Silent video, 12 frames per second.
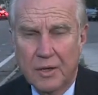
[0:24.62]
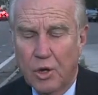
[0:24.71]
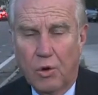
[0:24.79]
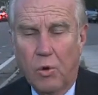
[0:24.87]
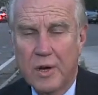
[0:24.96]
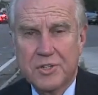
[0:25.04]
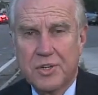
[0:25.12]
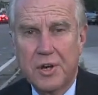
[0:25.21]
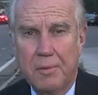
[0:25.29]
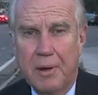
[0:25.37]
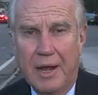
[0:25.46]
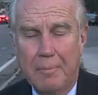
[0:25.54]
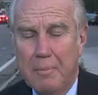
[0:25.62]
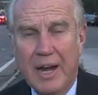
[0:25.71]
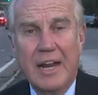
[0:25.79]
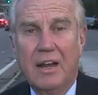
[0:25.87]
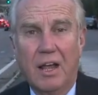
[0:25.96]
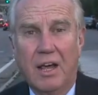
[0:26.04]
No question about it.
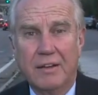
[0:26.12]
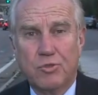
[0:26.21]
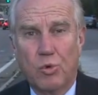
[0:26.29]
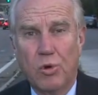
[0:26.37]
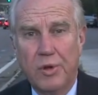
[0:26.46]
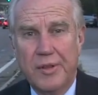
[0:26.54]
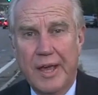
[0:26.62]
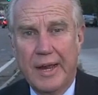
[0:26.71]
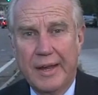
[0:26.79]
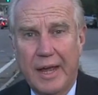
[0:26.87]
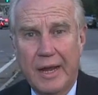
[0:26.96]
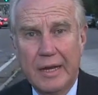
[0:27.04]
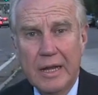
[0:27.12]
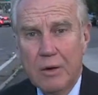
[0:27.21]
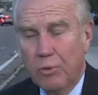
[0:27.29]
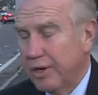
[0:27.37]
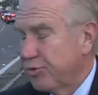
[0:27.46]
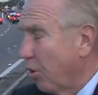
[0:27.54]
Many lives ruined that night
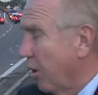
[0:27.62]
when a